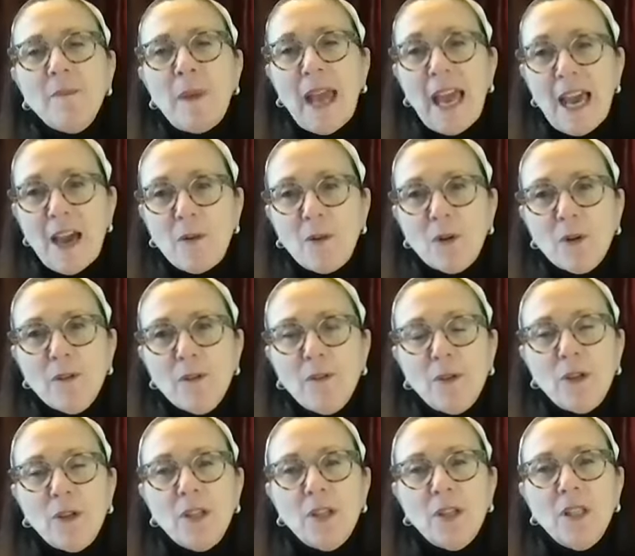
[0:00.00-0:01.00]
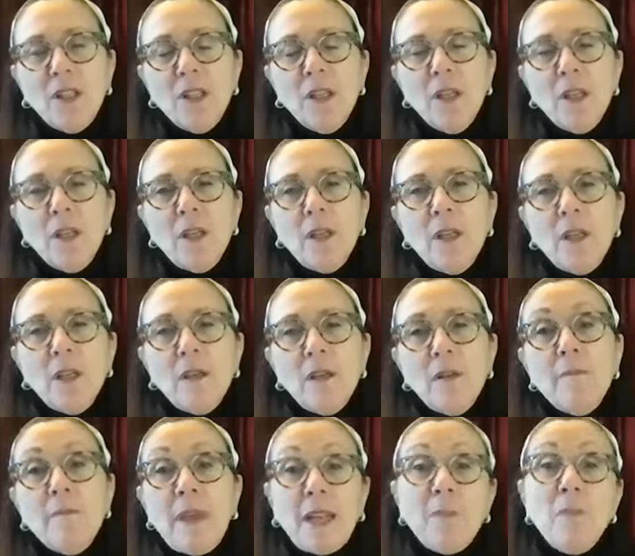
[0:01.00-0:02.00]
powerful,
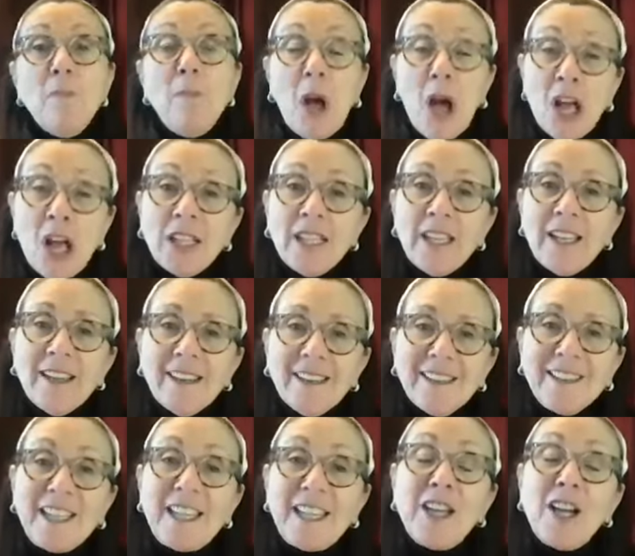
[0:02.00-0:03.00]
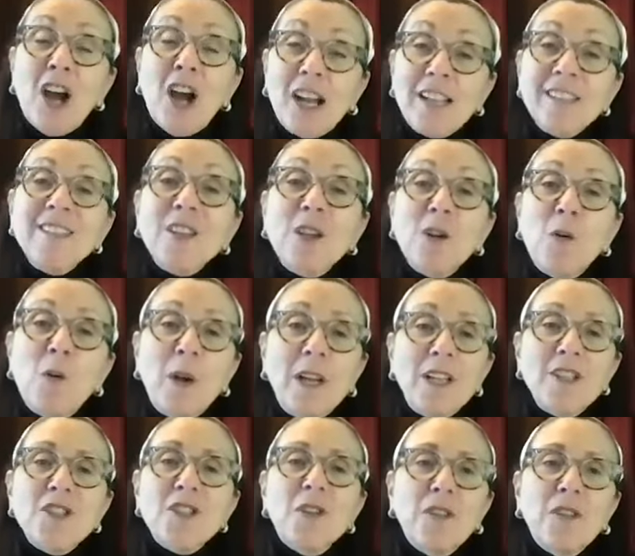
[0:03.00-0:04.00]
metabolically
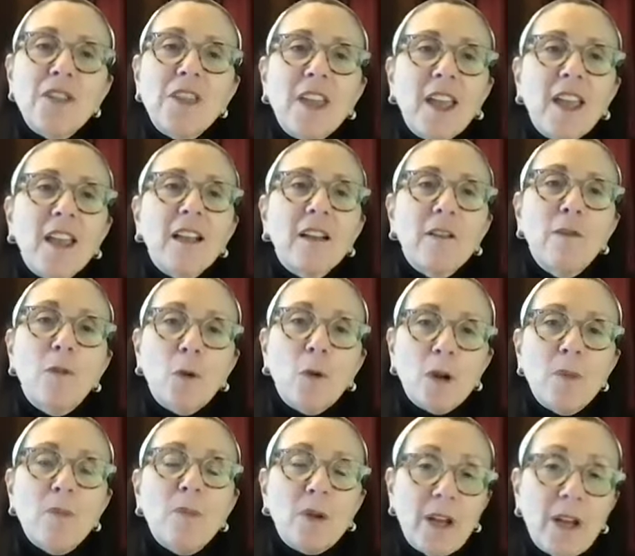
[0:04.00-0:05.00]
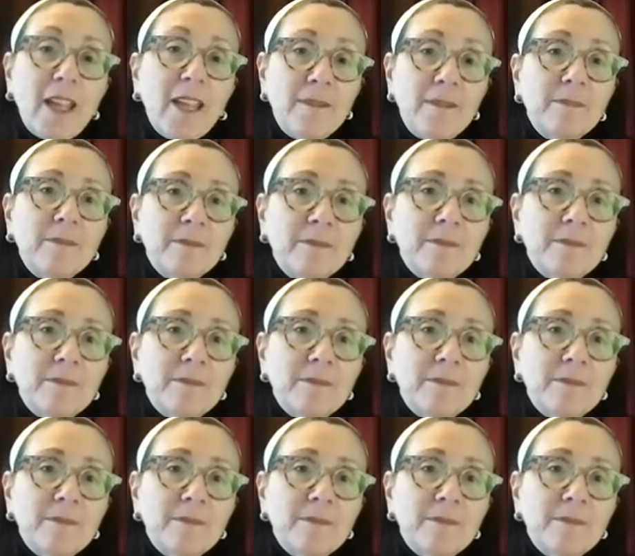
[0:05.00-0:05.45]
consequential thing for a brain.